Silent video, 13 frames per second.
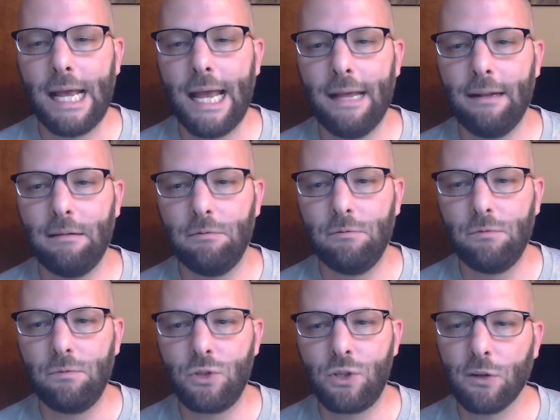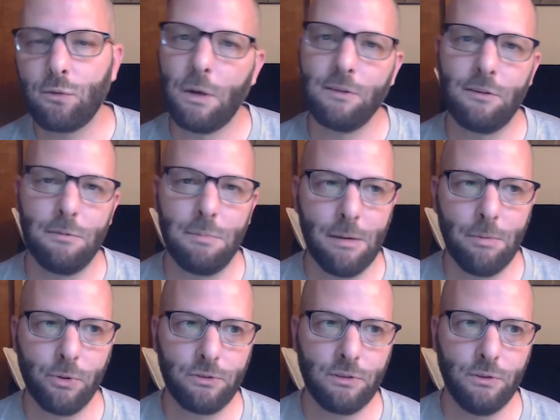and just wants to be
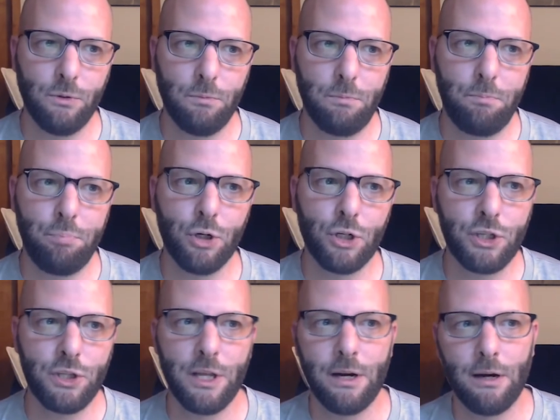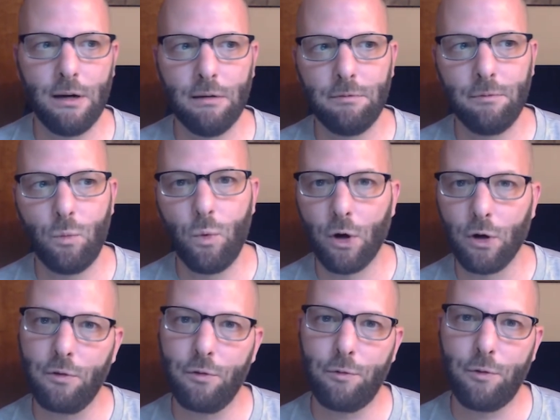able to push their
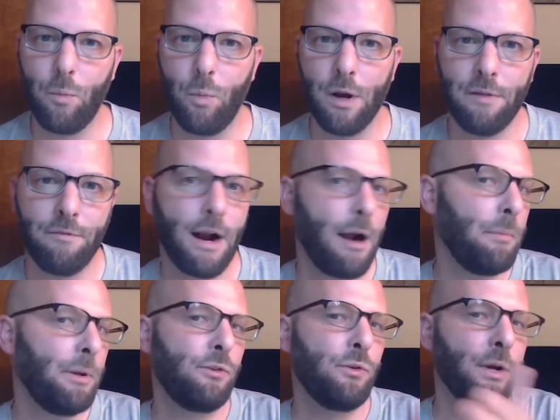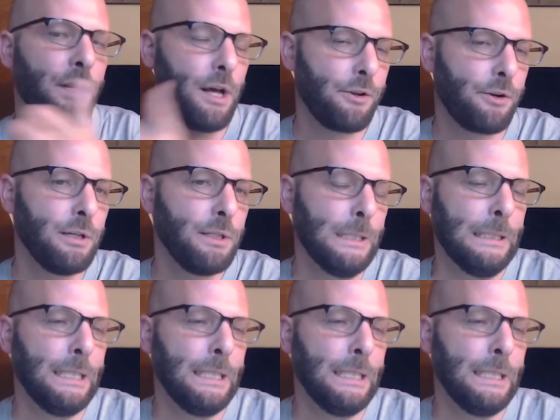work from one environment to another